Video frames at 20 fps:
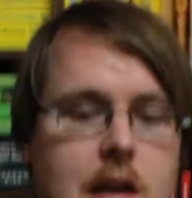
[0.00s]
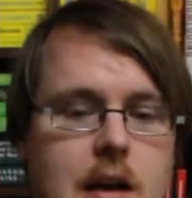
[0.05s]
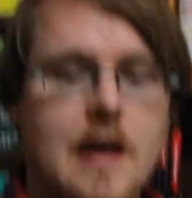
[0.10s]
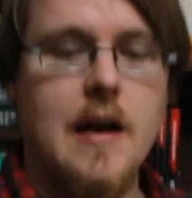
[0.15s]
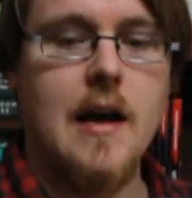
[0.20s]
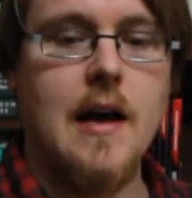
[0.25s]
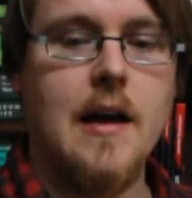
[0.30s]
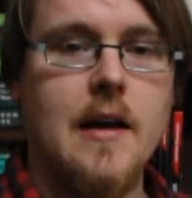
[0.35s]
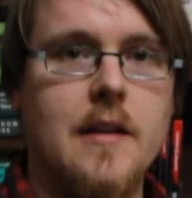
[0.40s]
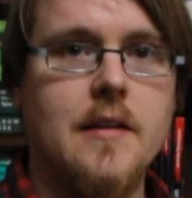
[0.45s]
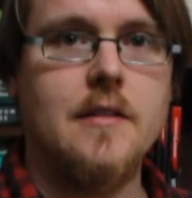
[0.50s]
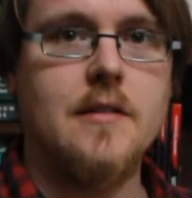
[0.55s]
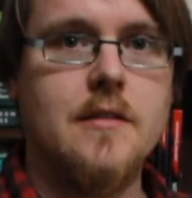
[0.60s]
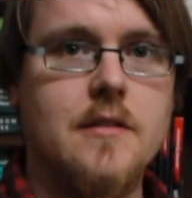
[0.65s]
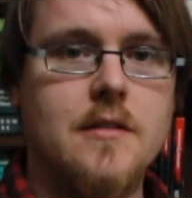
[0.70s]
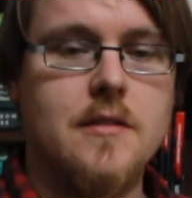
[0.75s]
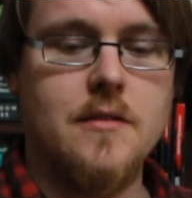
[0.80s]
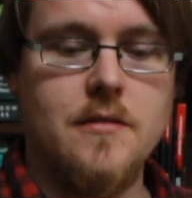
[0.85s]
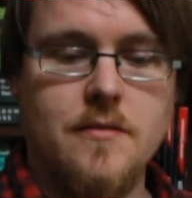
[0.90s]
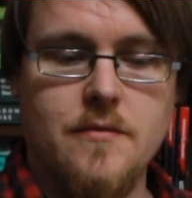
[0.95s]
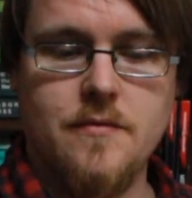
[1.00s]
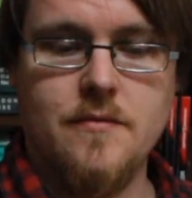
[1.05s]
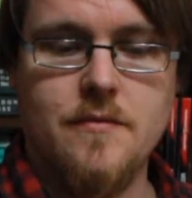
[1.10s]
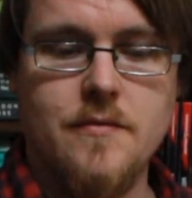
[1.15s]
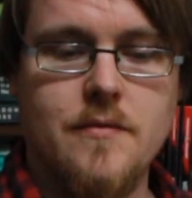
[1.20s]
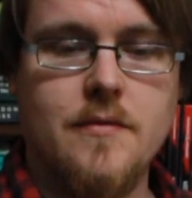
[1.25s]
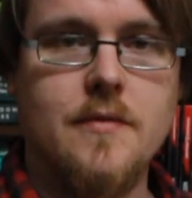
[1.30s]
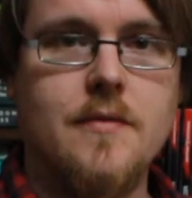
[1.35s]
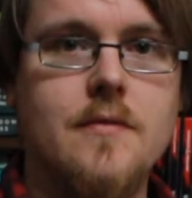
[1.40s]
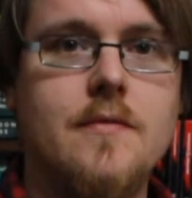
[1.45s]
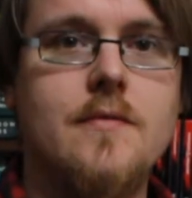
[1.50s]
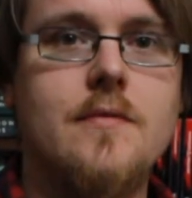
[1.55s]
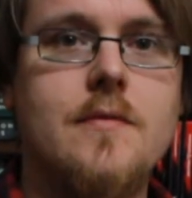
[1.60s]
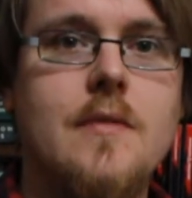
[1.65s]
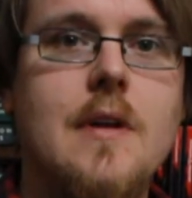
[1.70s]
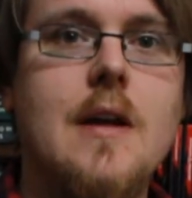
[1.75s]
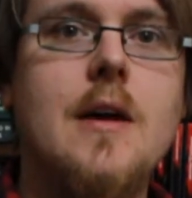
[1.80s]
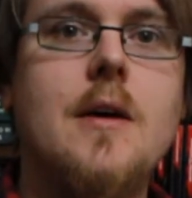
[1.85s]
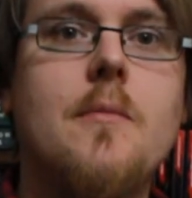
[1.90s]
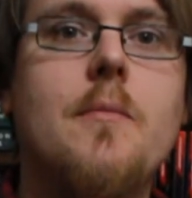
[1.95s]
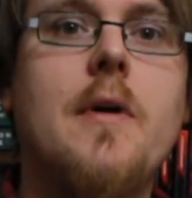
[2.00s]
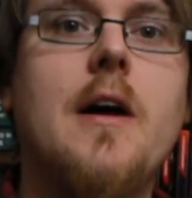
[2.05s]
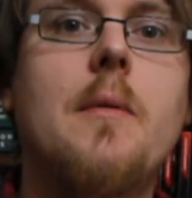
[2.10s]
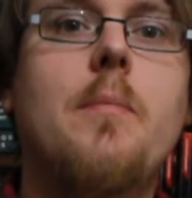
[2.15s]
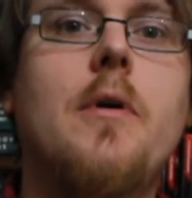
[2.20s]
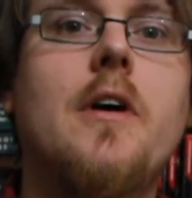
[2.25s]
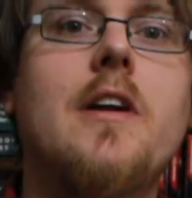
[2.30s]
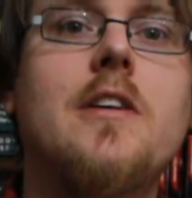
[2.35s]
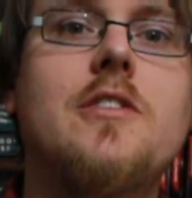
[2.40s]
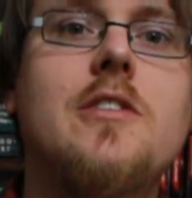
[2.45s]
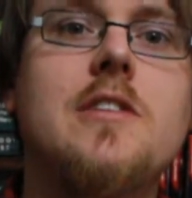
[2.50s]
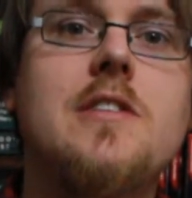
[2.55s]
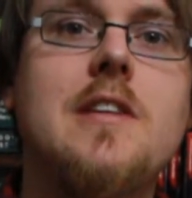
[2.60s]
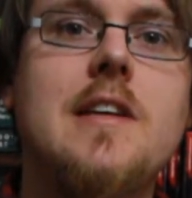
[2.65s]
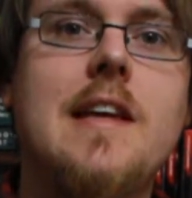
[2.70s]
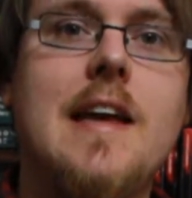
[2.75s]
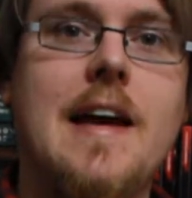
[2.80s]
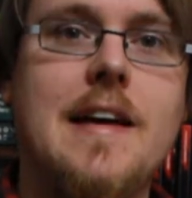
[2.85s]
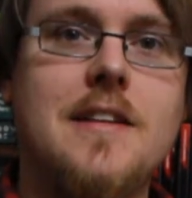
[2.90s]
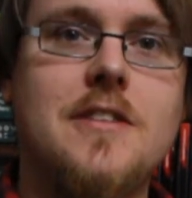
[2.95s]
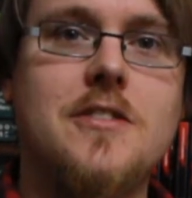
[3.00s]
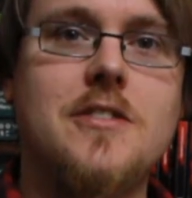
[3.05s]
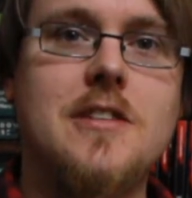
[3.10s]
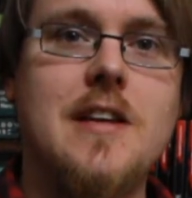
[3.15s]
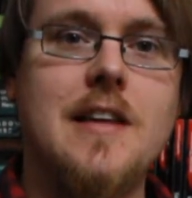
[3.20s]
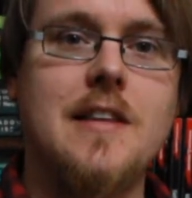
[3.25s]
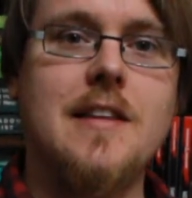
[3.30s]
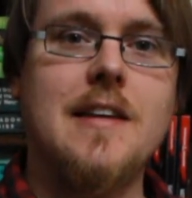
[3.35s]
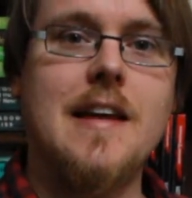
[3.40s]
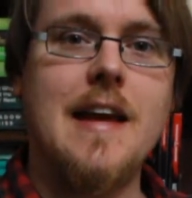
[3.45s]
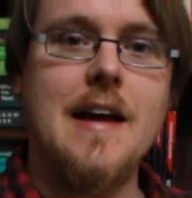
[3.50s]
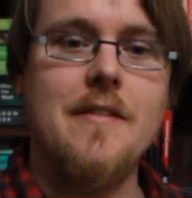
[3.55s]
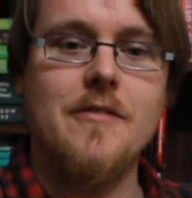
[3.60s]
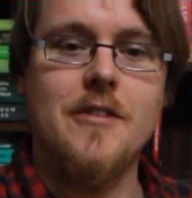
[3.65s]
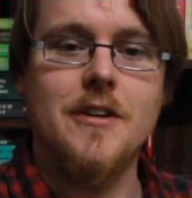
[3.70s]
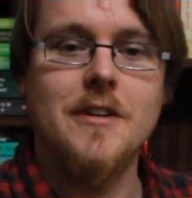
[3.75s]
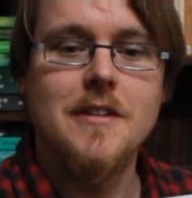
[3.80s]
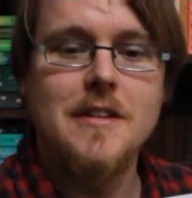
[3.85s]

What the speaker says: and my apologies, the cat's just hit the camera.